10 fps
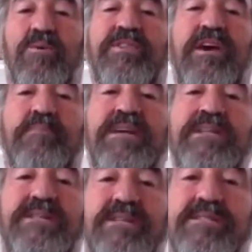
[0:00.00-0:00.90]
And what that
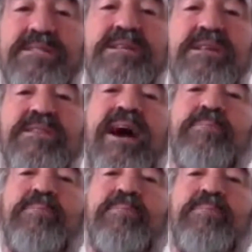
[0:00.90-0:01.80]
means is that the
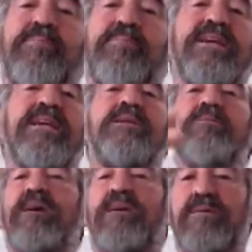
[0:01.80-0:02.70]
app could certainly
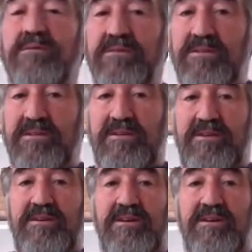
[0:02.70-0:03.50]
email